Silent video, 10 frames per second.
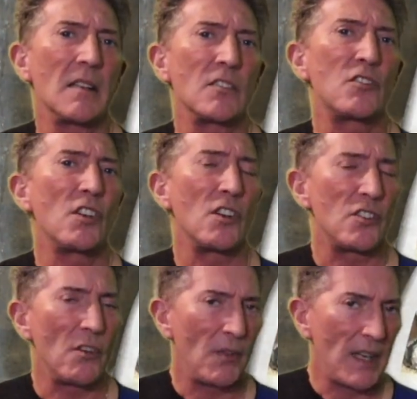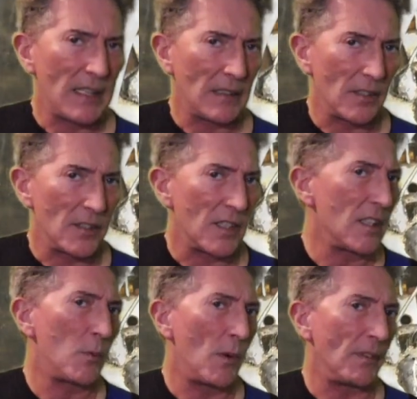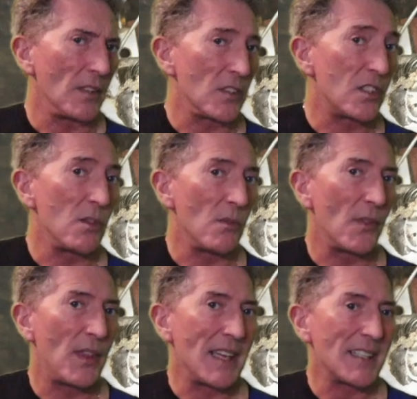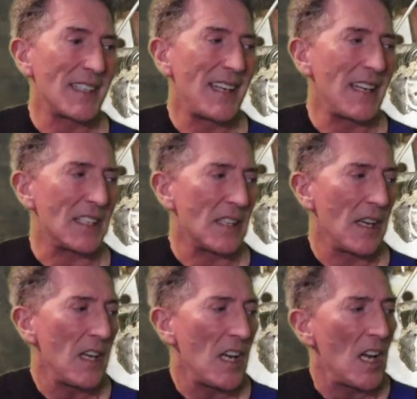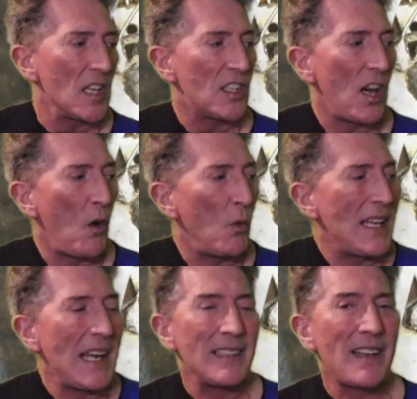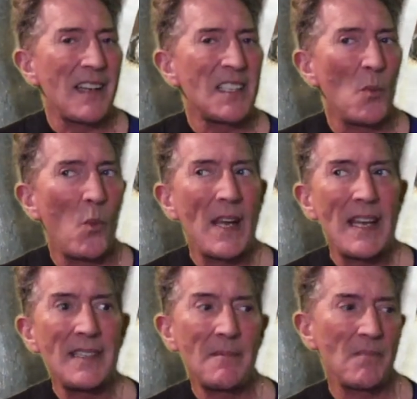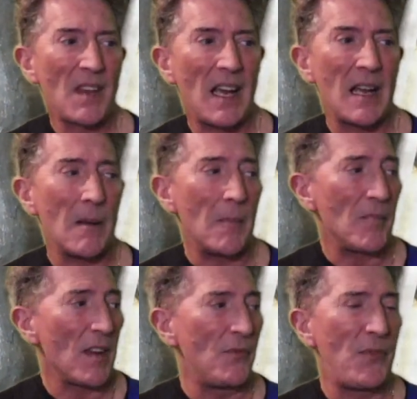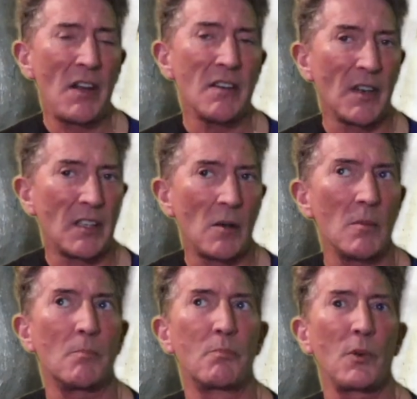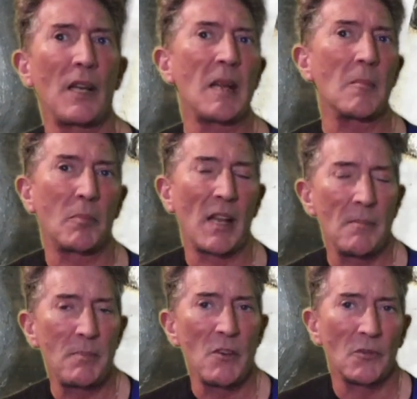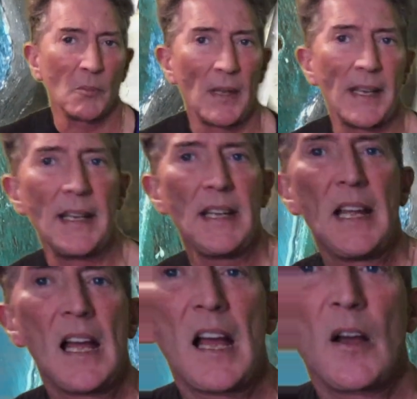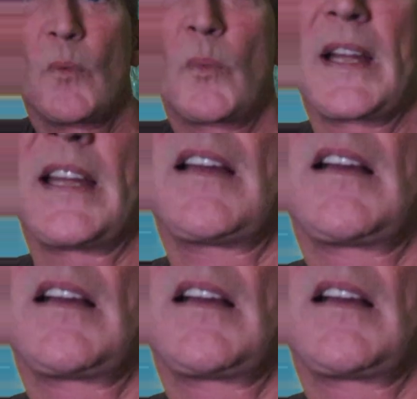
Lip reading: Church of England equivalent to that is. So yeah, nice and weird. Very, very brilliant player, beautiful player. We're